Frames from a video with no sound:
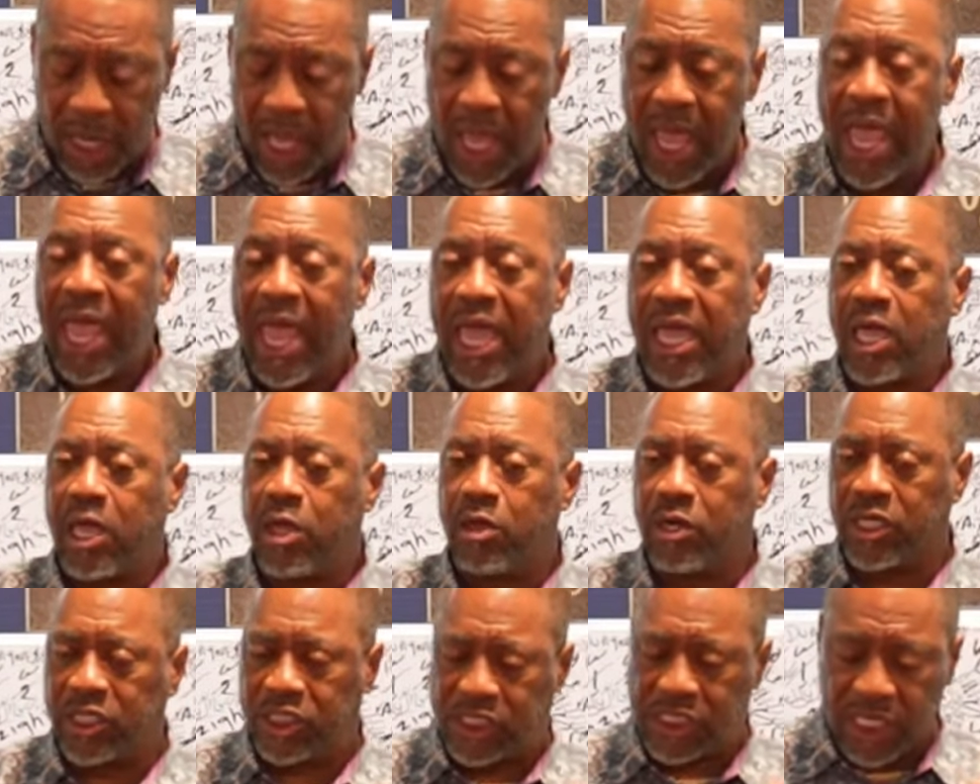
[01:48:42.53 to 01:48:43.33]
It give you to
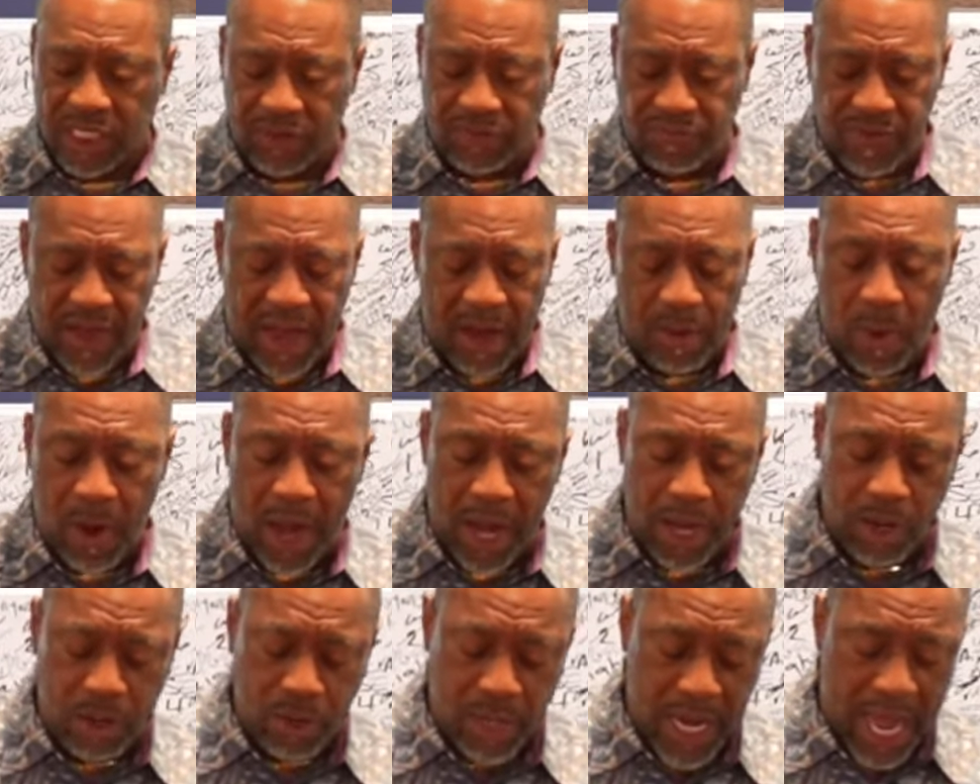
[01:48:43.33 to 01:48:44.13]
justify why you're
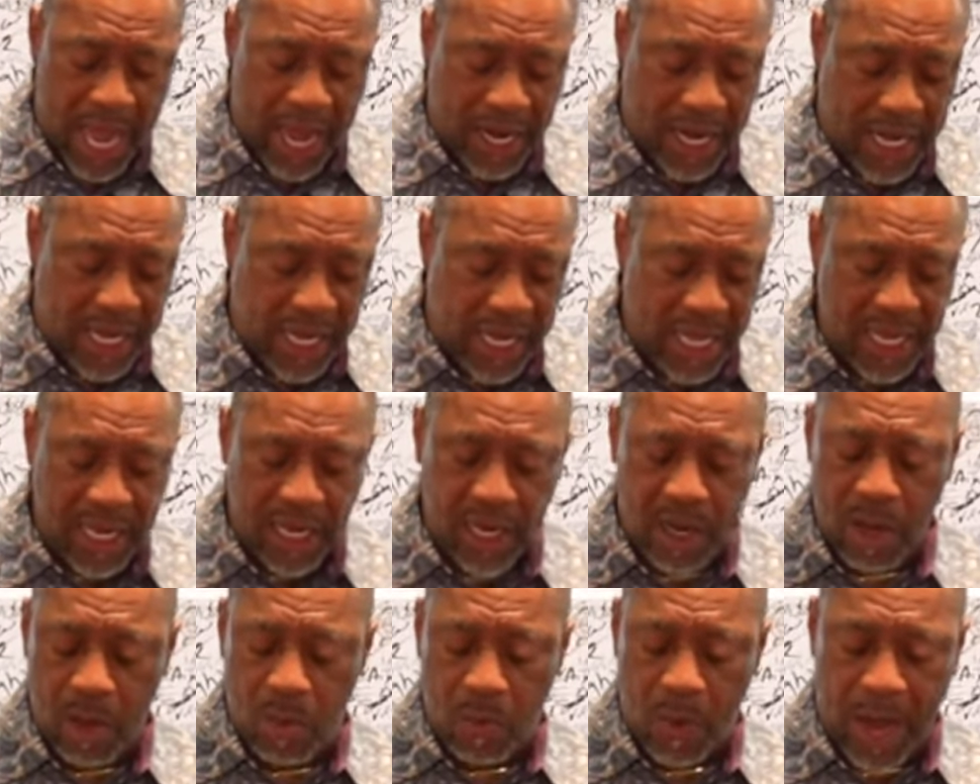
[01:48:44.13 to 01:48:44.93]
not cleaning
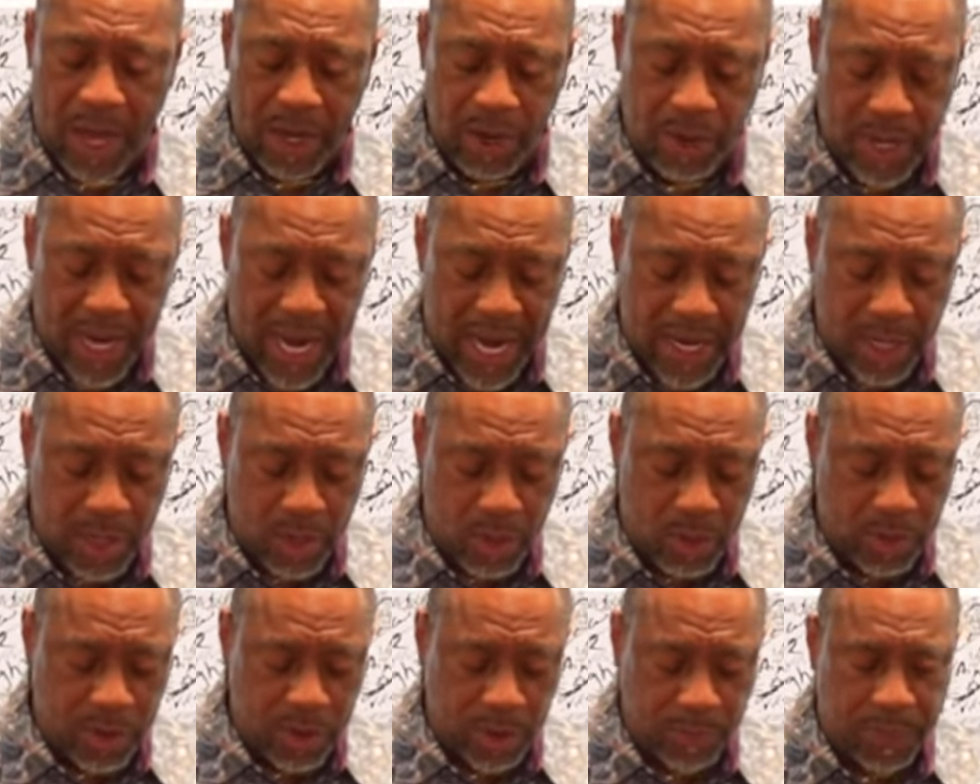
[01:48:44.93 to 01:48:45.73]
up, why you're not doing
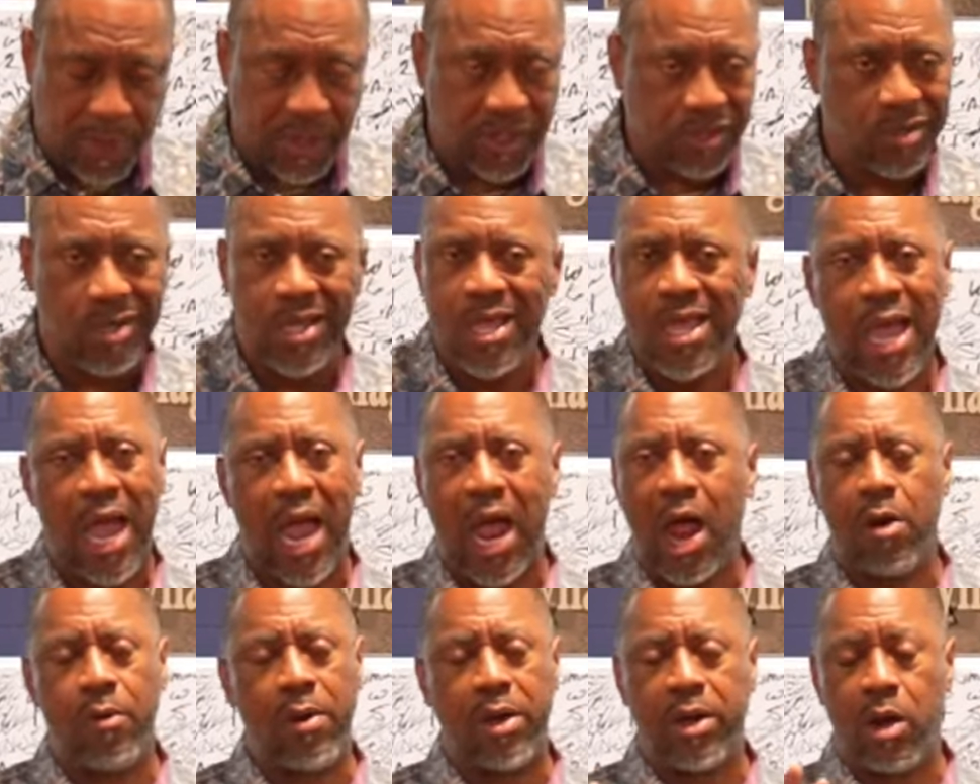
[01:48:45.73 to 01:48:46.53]
what you're supposed to do. I
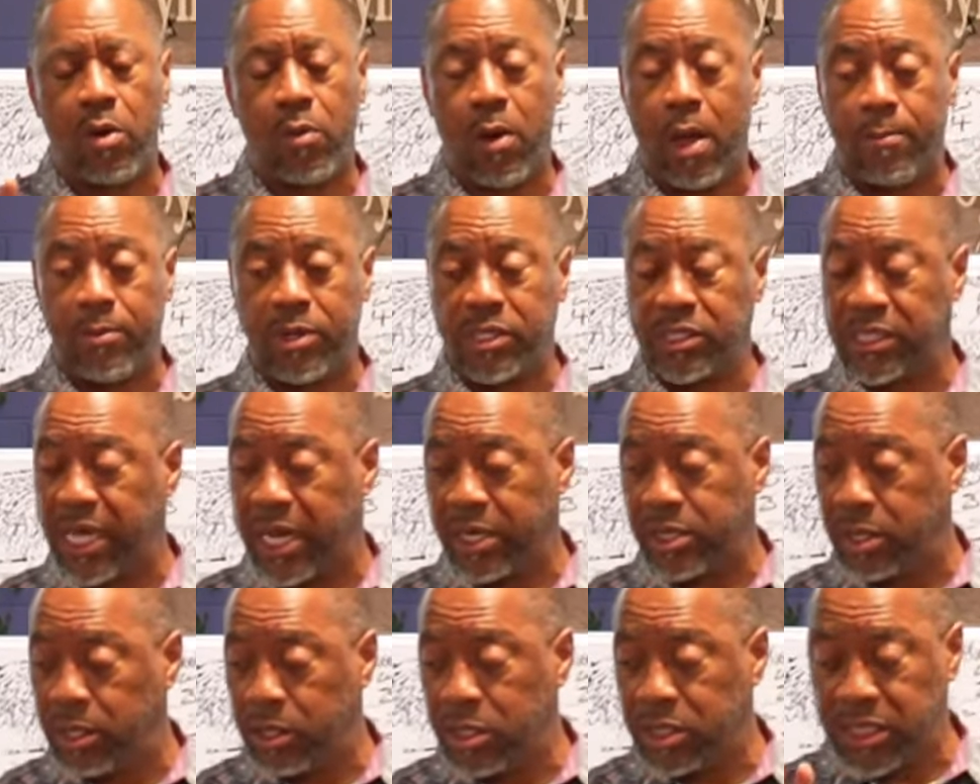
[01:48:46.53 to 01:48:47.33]
already know why most of y'all do.
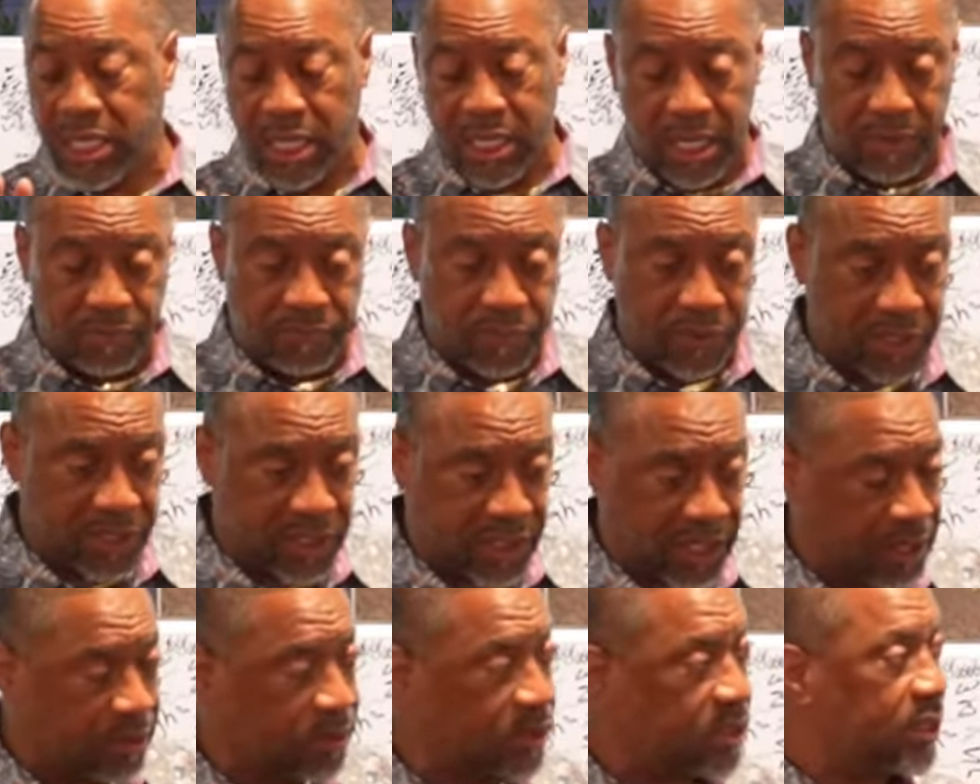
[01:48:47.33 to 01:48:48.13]
You're just looking for
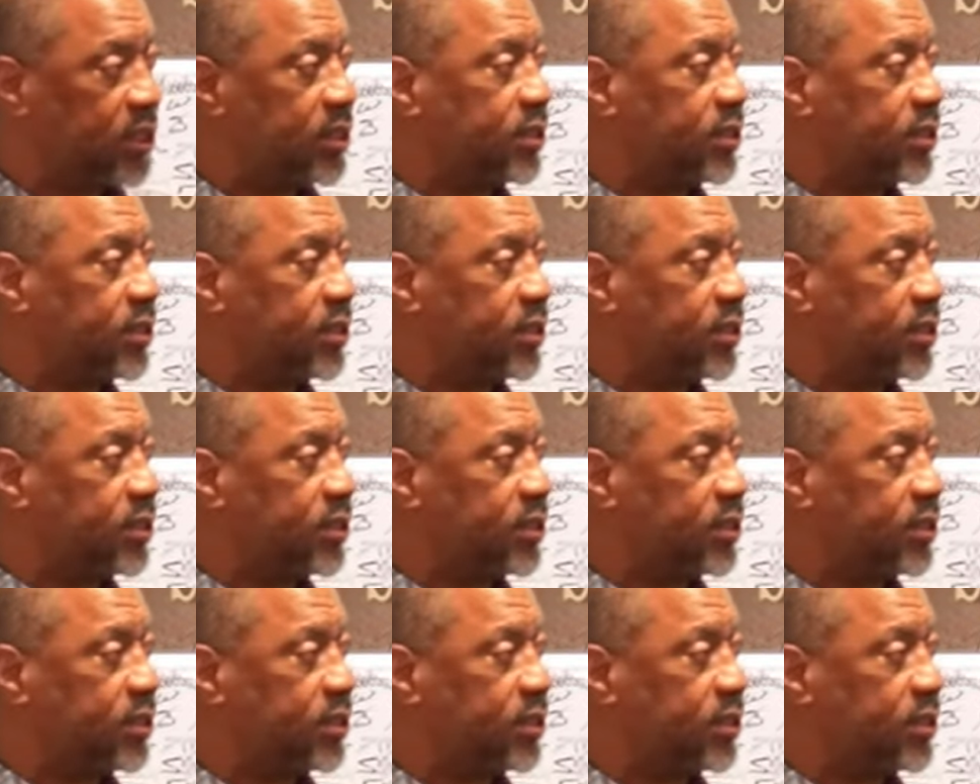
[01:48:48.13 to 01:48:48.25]
excuses.